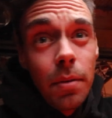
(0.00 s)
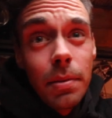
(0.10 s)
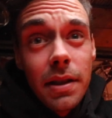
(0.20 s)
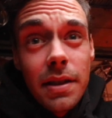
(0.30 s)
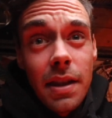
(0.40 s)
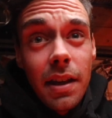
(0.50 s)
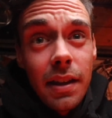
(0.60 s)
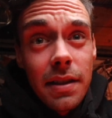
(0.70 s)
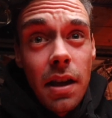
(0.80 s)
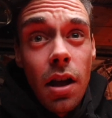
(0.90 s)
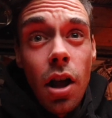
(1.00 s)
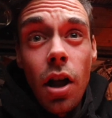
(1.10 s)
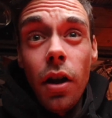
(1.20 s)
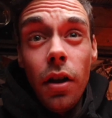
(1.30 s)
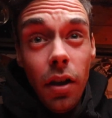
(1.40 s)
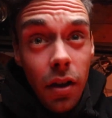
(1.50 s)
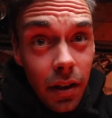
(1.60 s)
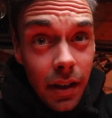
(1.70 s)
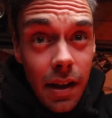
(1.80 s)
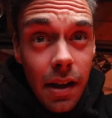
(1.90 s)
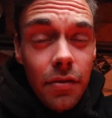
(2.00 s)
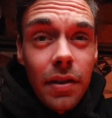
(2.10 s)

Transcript: because I think it's long enough.